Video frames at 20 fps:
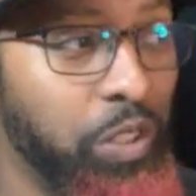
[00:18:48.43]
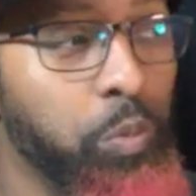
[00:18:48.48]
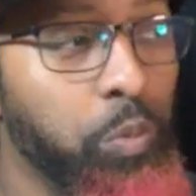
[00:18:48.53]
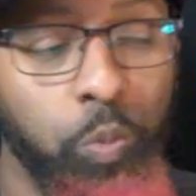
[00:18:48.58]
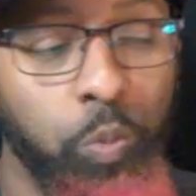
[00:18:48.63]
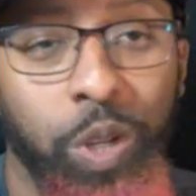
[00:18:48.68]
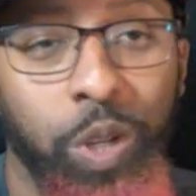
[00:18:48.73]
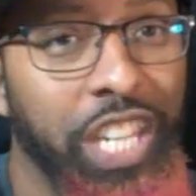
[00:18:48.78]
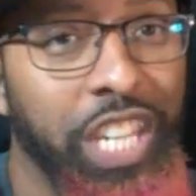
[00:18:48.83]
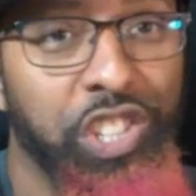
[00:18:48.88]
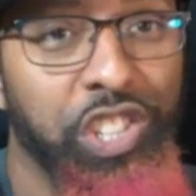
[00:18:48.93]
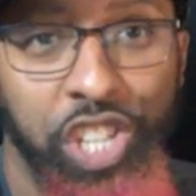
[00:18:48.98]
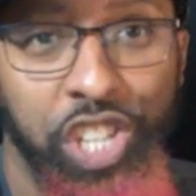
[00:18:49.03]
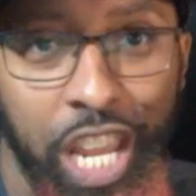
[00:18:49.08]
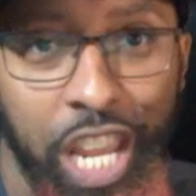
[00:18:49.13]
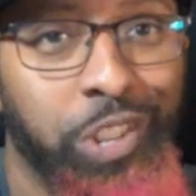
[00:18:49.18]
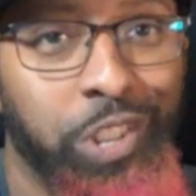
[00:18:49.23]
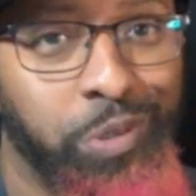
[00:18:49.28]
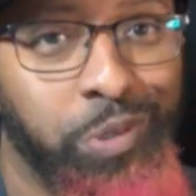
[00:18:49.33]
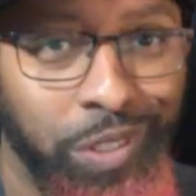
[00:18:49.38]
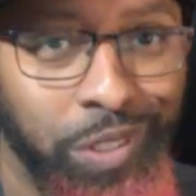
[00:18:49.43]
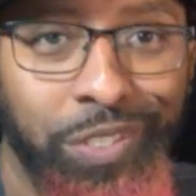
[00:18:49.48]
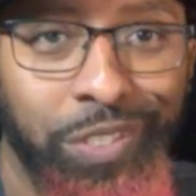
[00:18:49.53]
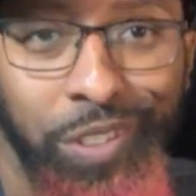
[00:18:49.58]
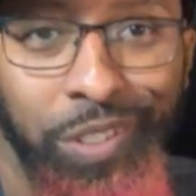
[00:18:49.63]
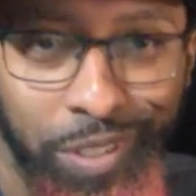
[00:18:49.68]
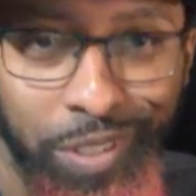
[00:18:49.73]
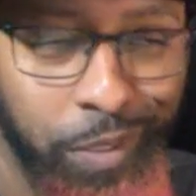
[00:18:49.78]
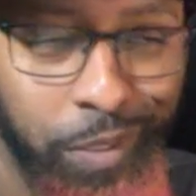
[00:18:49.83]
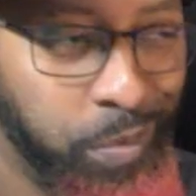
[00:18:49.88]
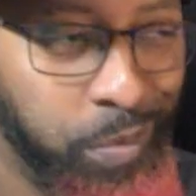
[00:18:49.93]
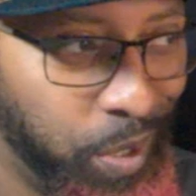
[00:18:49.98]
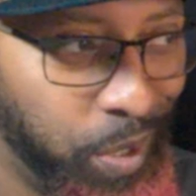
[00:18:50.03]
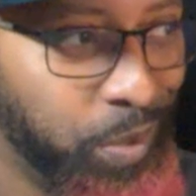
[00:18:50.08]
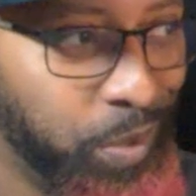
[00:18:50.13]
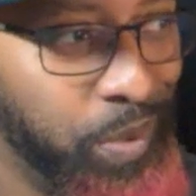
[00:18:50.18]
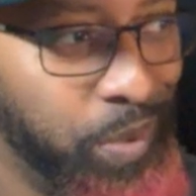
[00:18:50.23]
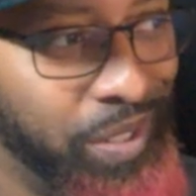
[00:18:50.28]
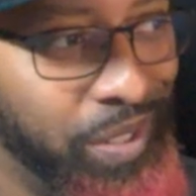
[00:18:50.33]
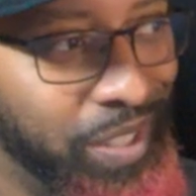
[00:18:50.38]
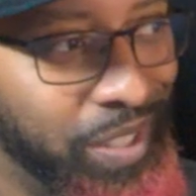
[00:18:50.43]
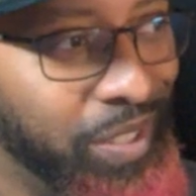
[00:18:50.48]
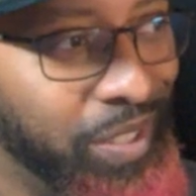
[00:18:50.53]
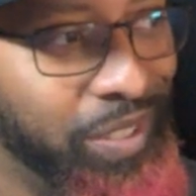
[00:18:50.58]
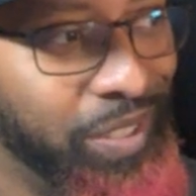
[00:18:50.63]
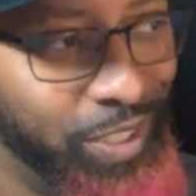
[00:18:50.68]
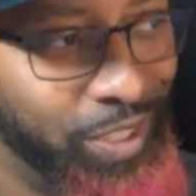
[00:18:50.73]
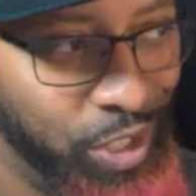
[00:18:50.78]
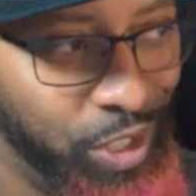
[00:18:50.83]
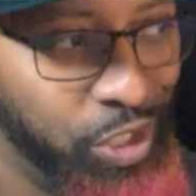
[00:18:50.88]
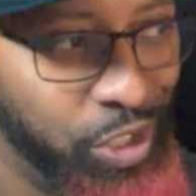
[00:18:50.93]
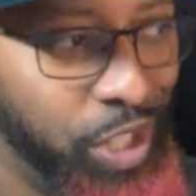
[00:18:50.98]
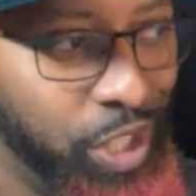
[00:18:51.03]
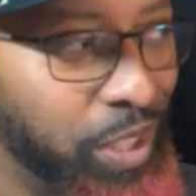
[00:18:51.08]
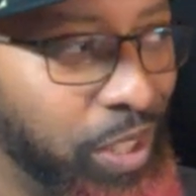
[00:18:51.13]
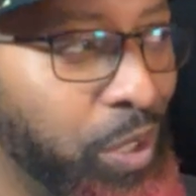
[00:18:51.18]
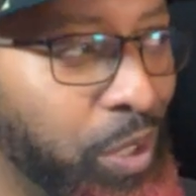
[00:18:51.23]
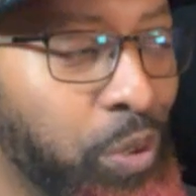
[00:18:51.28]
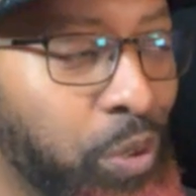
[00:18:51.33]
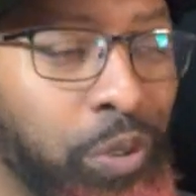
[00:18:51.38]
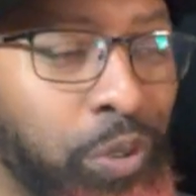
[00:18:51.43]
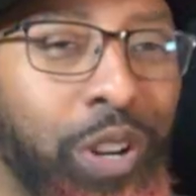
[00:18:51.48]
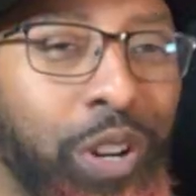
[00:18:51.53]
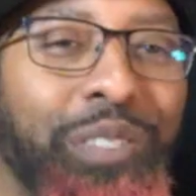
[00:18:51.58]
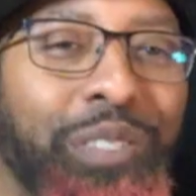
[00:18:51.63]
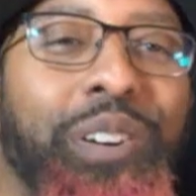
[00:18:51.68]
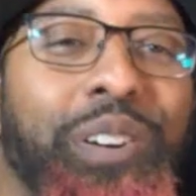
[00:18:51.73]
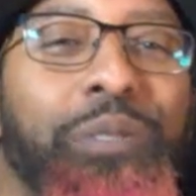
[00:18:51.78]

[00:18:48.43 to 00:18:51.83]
Would Enchantress just have worked well here to shut the gore off?